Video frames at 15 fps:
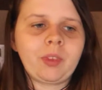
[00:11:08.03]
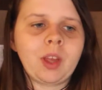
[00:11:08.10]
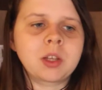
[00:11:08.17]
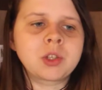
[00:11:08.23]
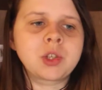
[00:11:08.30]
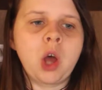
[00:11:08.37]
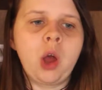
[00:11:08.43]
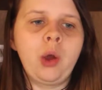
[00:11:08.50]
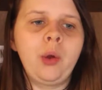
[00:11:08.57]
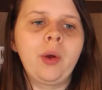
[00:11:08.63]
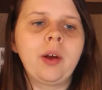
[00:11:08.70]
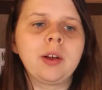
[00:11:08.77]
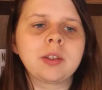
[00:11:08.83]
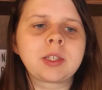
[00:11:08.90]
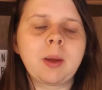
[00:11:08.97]

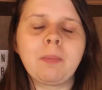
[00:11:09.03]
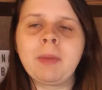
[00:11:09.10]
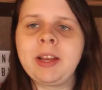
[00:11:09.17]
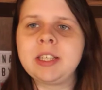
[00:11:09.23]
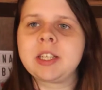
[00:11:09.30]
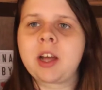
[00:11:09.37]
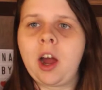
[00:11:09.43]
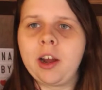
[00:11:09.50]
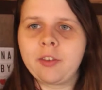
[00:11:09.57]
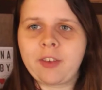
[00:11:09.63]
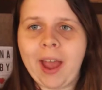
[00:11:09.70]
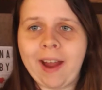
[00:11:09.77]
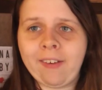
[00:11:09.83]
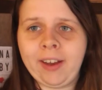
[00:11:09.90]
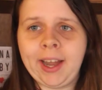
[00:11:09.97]
So something to kind of
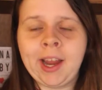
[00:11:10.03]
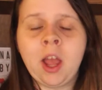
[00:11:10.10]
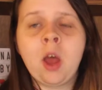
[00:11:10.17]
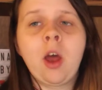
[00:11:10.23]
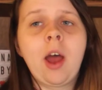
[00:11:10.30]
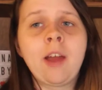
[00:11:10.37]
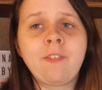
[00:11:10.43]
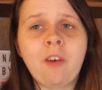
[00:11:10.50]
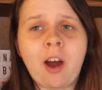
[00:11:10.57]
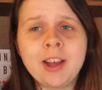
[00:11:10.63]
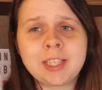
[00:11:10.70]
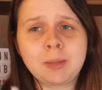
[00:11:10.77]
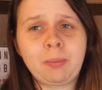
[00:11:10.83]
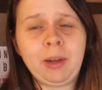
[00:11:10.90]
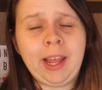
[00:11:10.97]
carry,
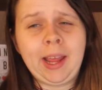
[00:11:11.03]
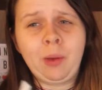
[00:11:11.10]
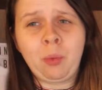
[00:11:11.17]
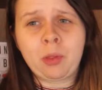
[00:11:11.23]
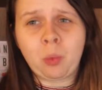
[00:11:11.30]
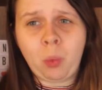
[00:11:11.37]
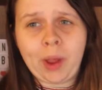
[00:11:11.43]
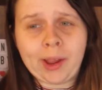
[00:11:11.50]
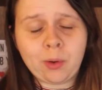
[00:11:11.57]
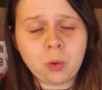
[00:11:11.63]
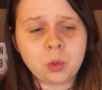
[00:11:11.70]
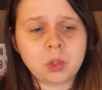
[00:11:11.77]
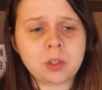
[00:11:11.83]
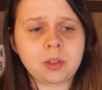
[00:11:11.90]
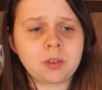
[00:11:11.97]
advisably with
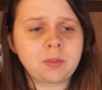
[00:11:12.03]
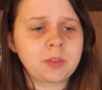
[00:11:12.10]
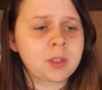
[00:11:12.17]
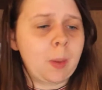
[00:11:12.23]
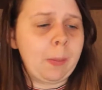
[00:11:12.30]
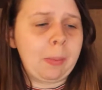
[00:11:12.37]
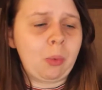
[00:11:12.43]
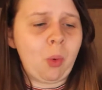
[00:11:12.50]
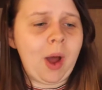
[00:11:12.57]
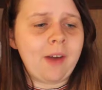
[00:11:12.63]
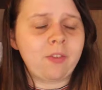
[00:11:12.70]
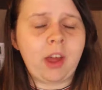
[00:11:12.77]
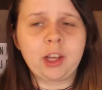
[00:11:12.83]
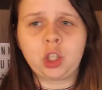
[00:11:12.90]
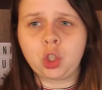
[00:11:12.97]
wheels. Some people
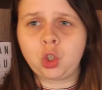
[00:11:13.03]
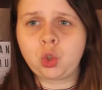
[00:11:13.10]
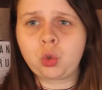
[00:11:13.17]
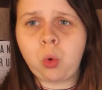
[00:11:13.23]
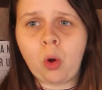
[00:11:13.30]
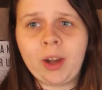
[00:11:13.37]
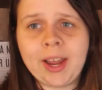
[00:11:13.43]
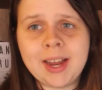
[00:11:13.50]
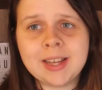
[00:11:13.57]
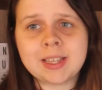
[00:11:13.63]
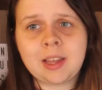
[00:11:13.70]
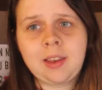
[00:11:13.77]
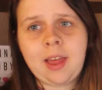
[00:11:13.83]
have like just trolleys and